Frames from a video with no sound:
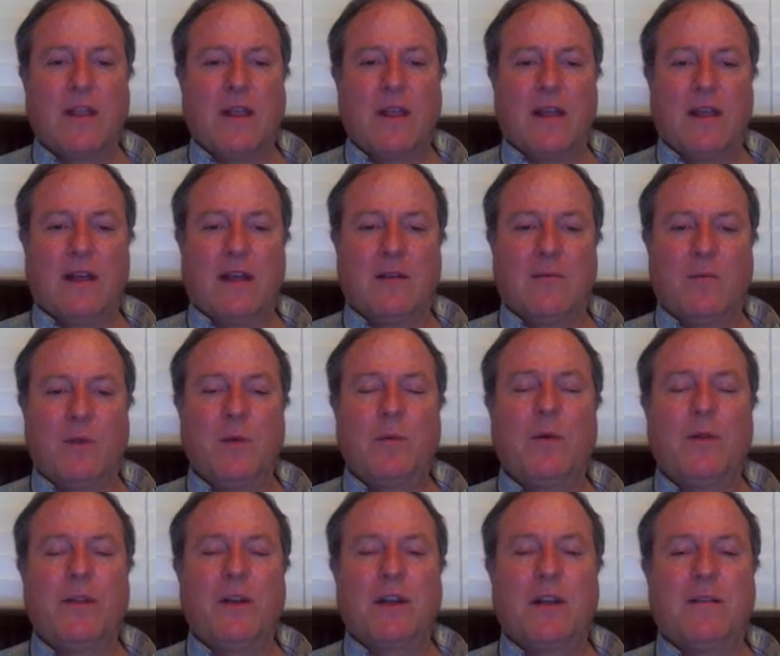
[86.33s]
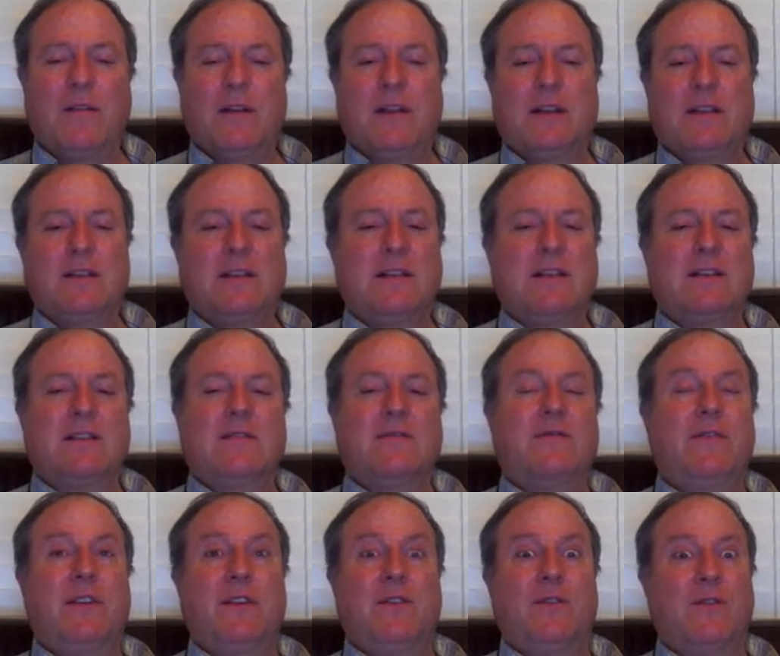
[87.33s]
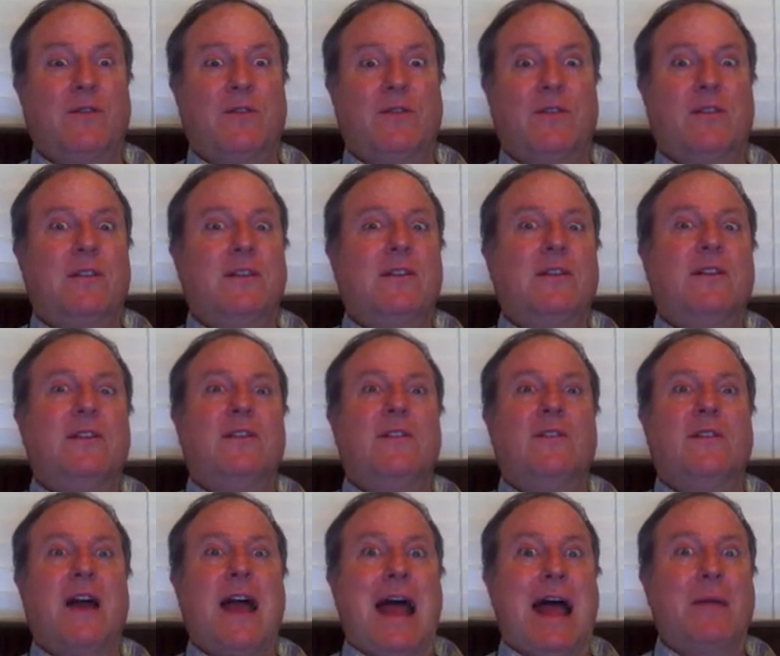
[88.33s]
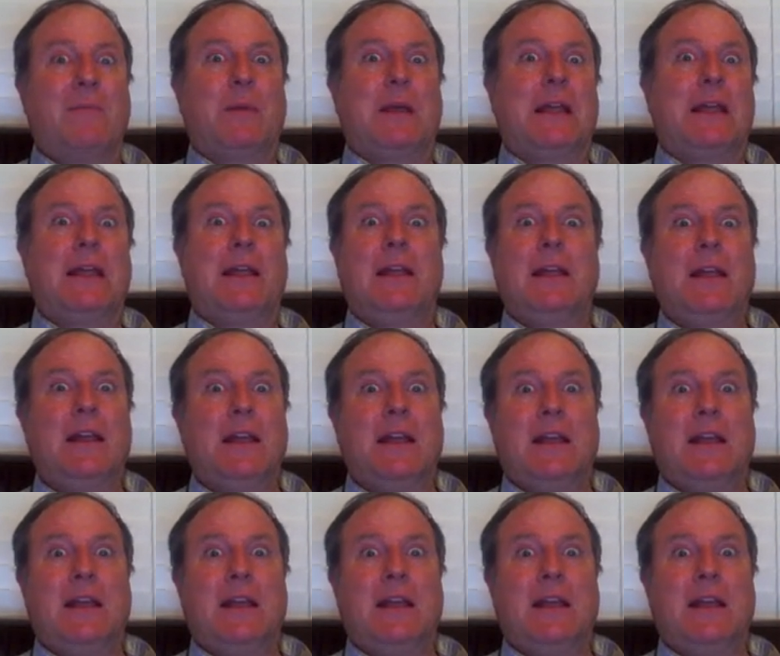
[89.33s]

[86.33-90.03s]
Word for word: And people think of it as this feel good, you know, happy